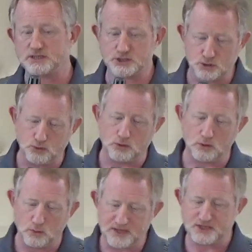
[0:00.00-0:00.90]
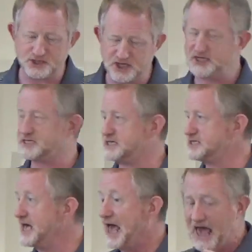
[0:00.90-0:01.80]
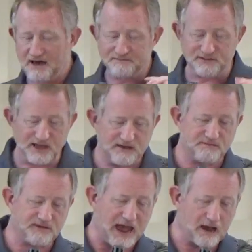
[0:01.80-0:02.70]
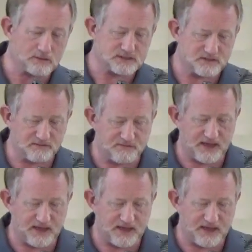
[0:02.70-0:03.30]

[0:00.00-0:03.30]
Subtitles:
school with Jesus have lived out the